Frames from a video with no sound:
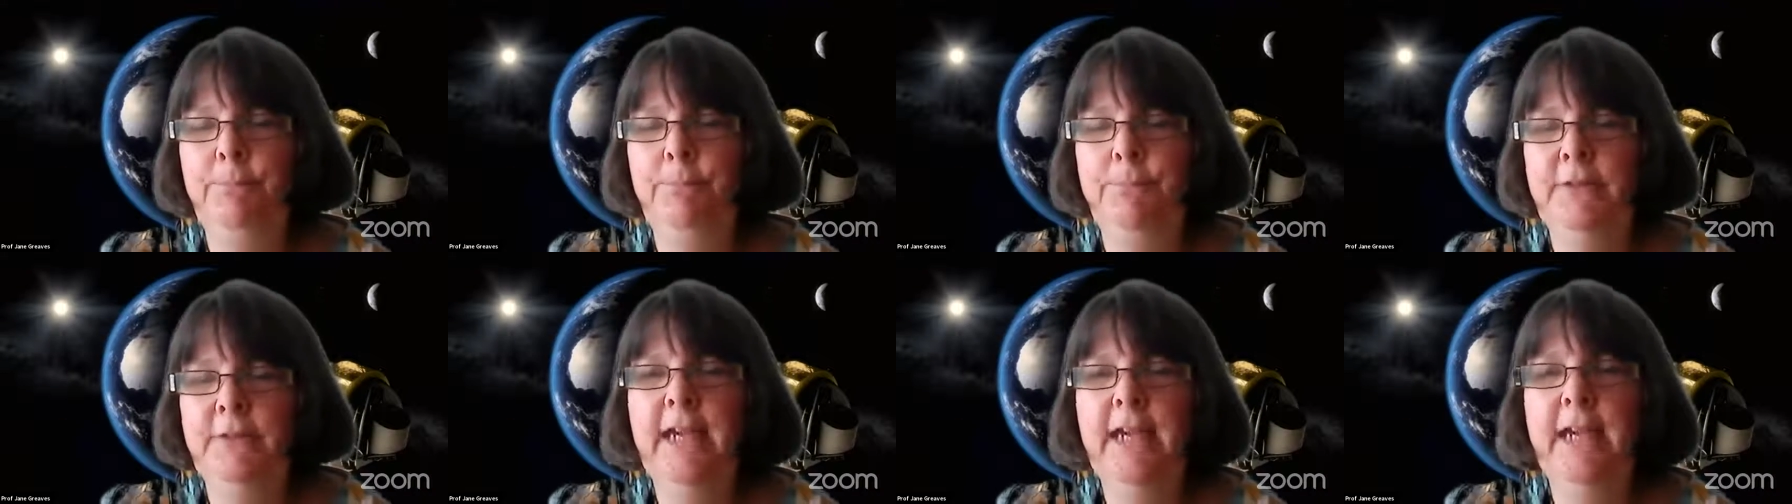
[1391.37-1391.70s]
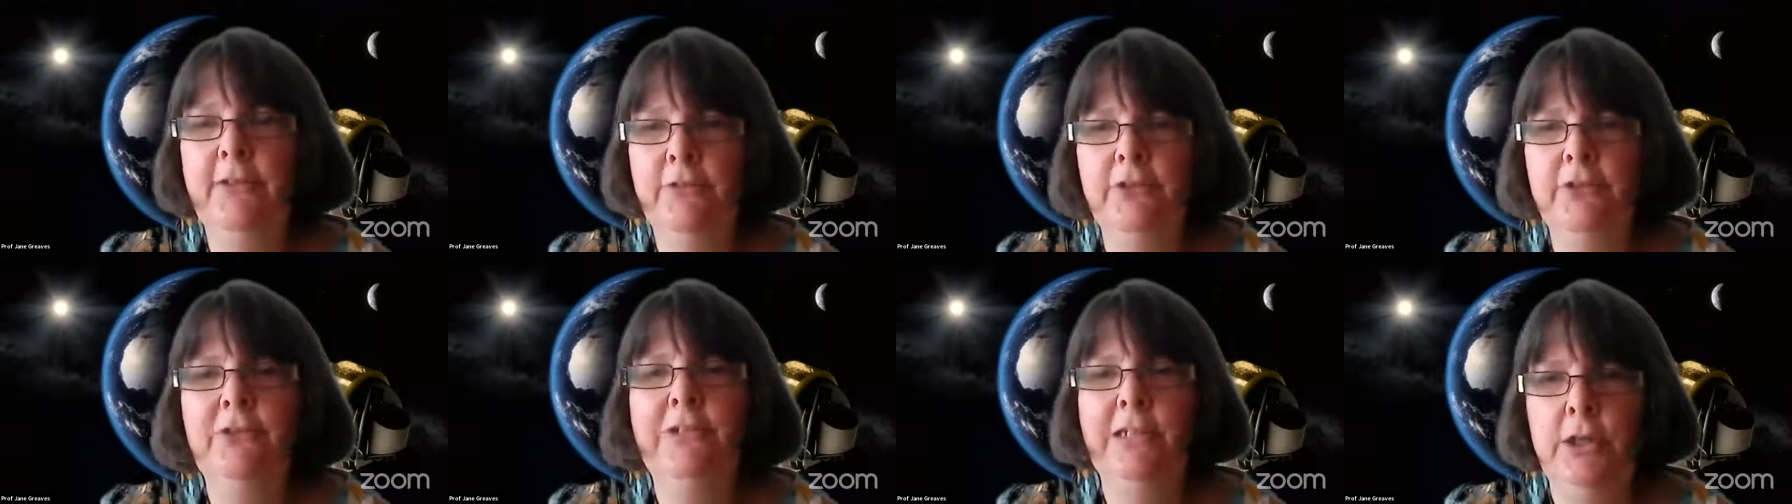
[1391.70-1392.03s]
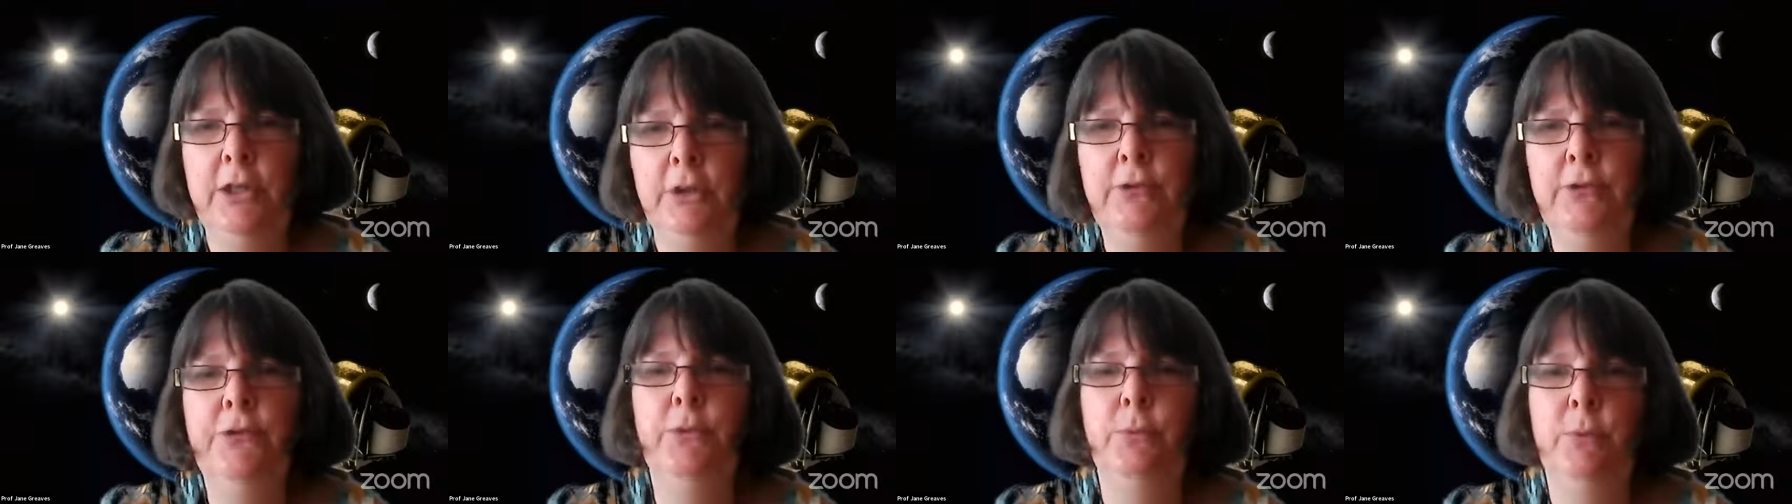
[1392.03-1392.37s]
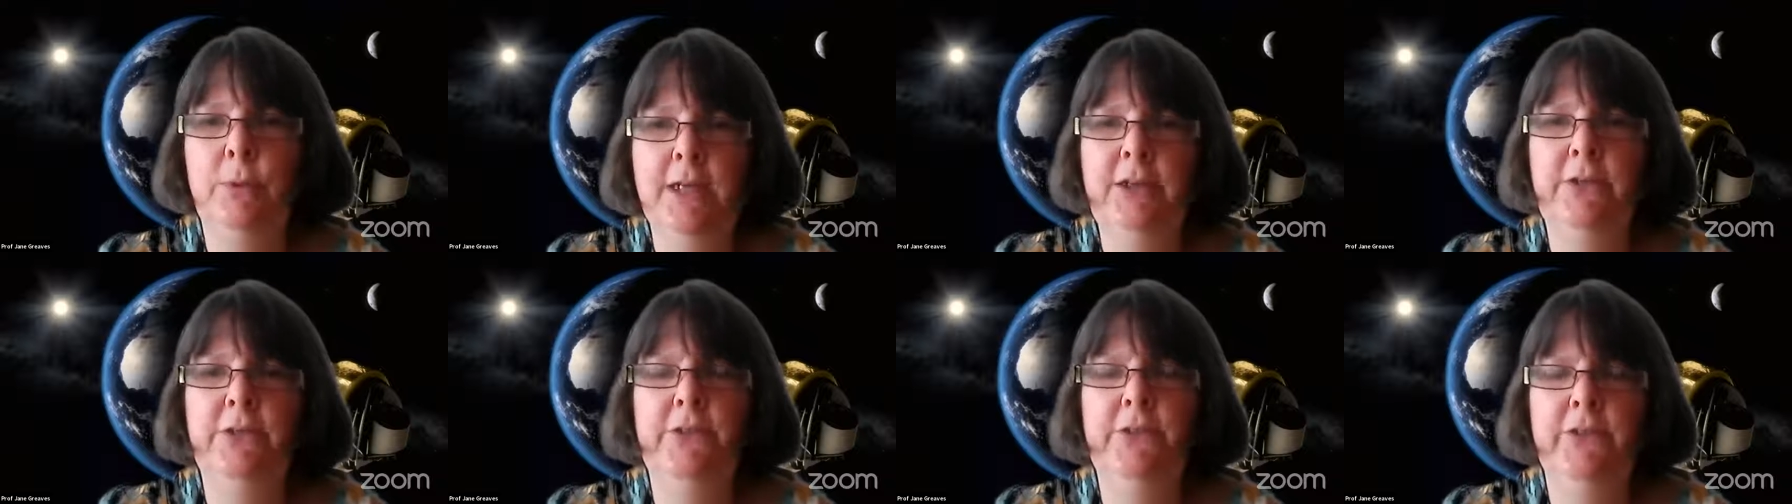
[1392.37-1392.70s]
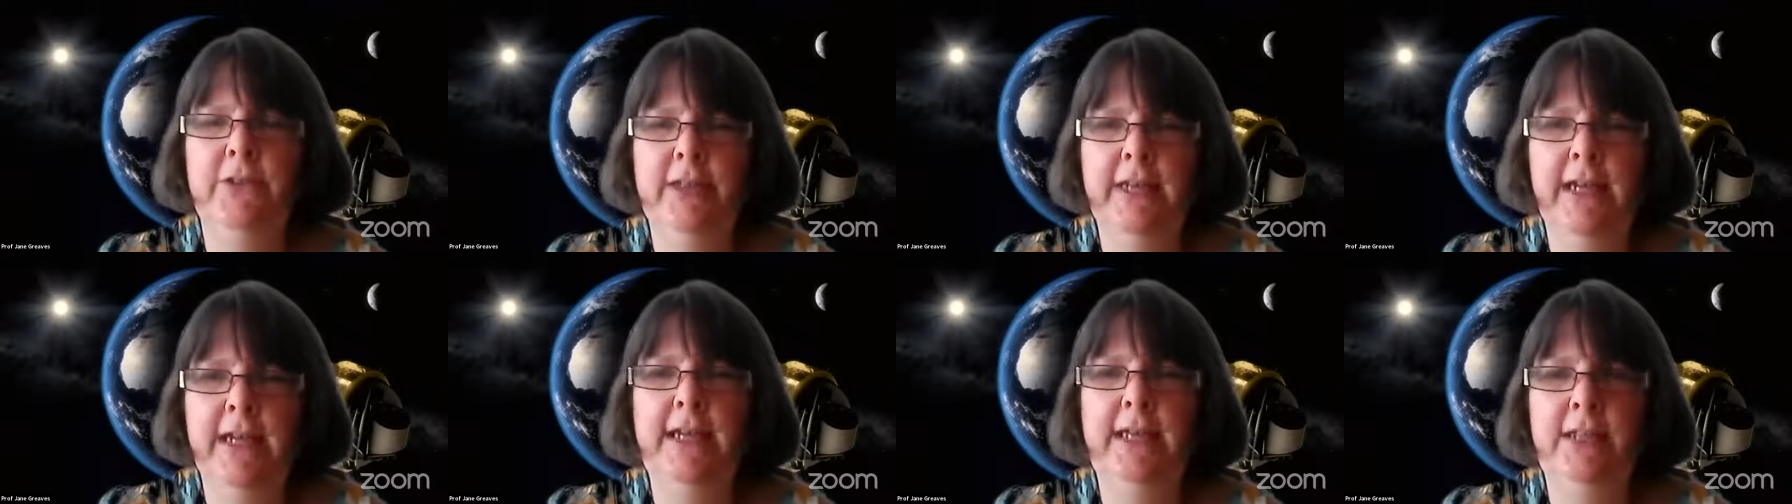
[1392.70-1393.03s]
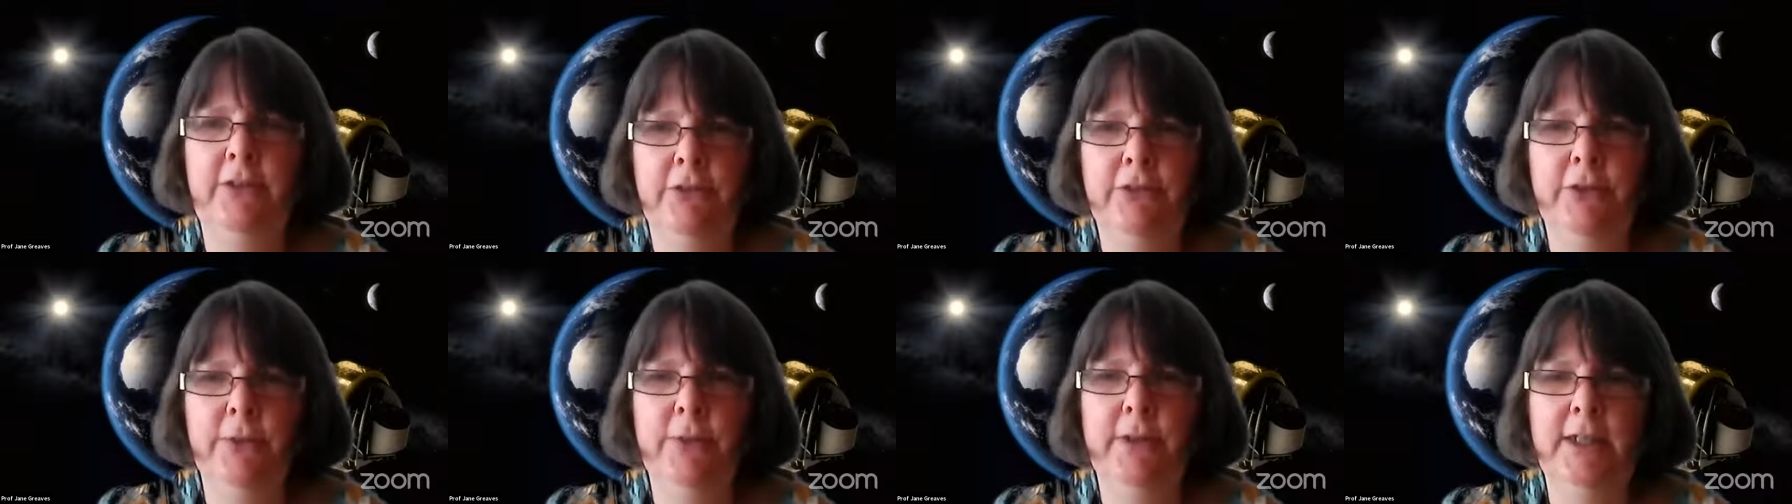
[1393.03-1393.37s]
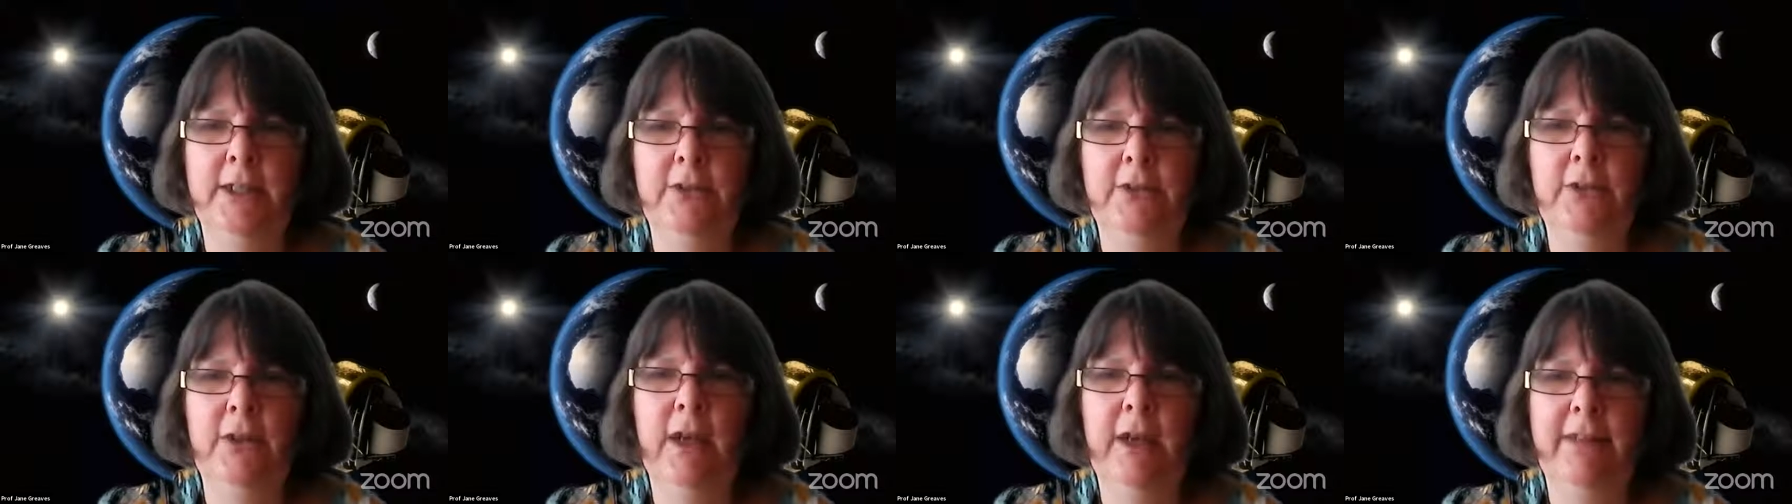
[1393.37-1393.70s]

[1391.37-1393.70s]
yeah, there's loads of ways to get into it.